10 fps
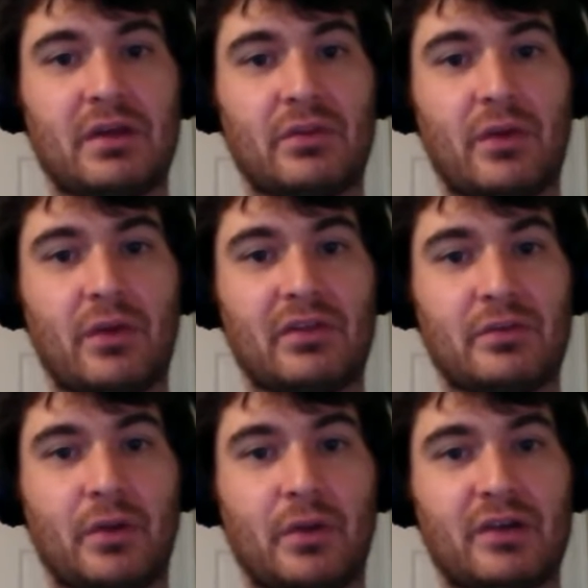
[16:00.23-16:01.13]
the weather
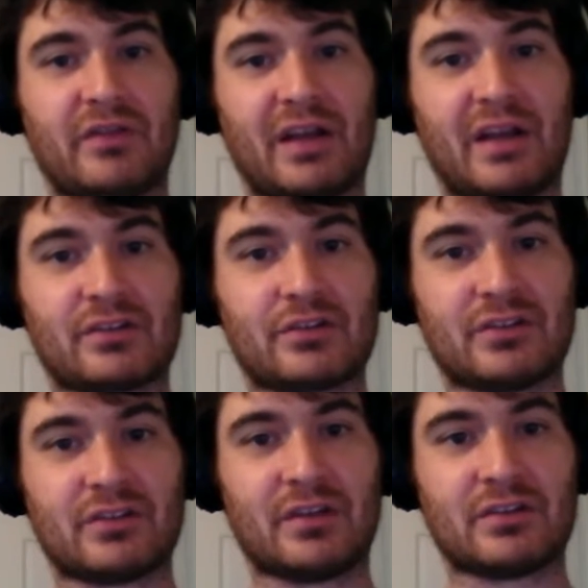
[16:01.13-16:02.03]
and park
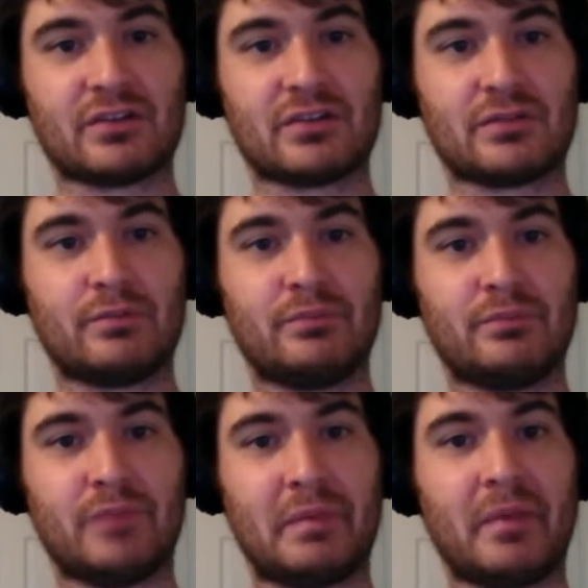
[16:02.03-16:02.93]
factors, there's
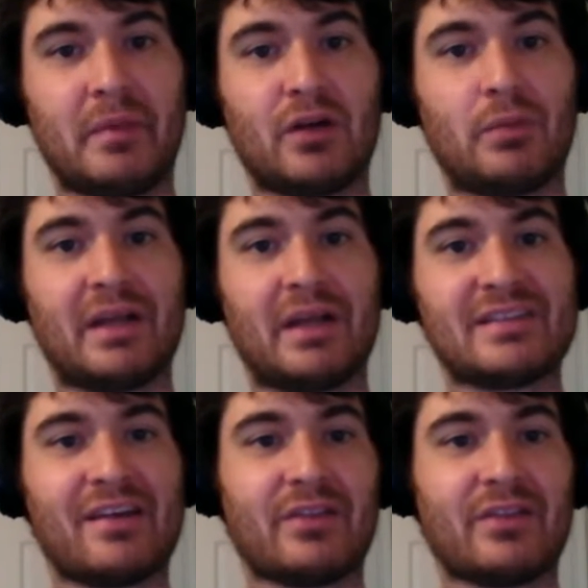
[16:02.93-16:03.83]
maybe better
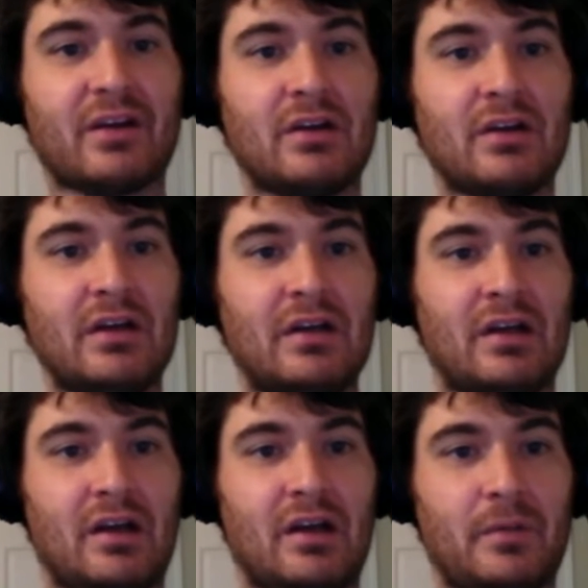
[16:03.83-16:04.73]
plays out there.
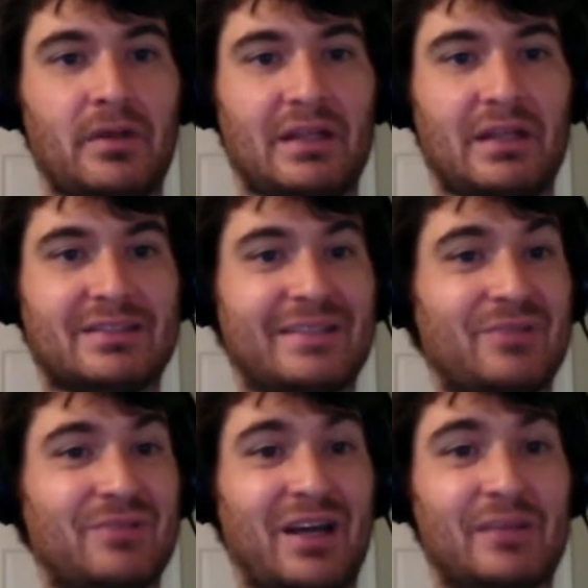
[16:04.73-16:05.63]
But at the
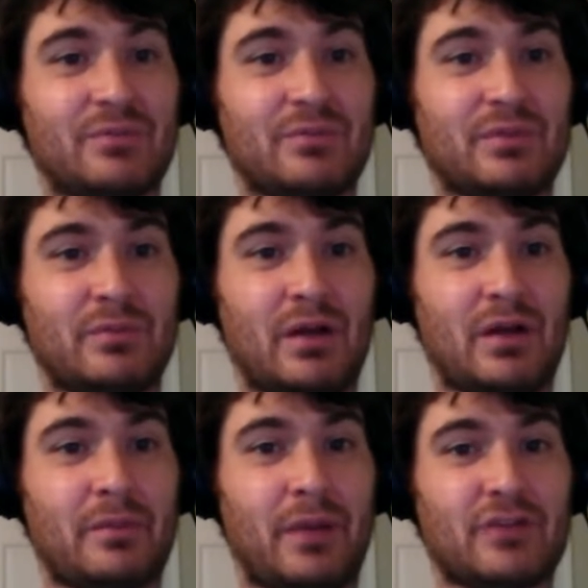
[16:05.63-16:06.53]
same time,
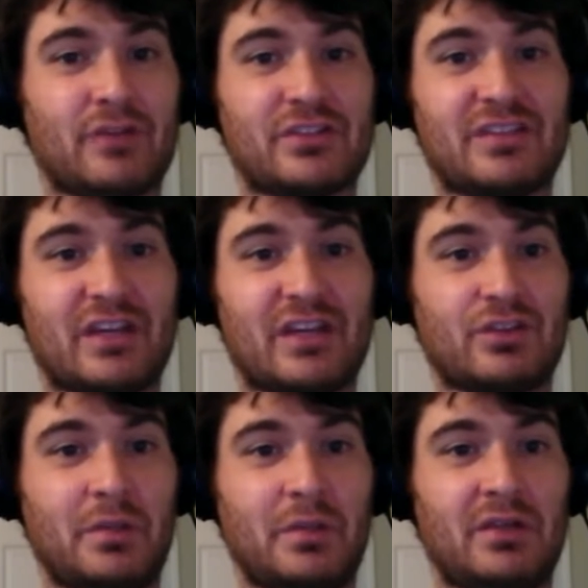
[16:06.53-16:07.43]
Padres stack
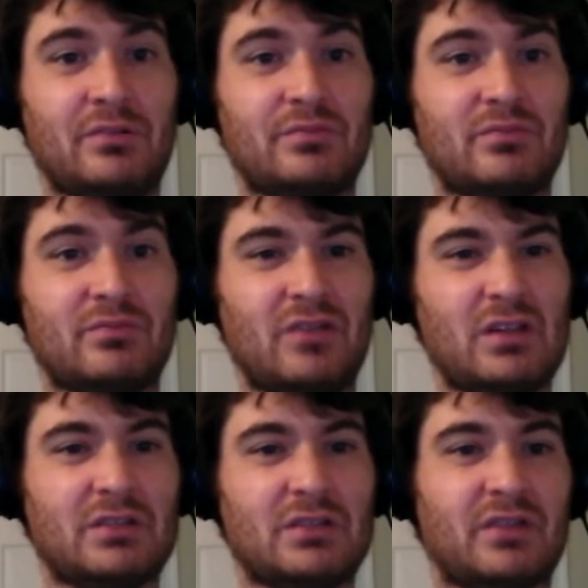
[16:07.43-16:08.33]
should be
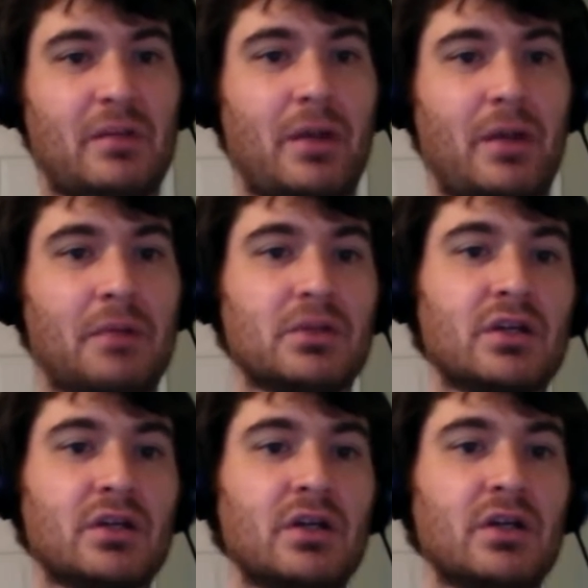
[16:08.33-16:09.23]
relatively unpopular.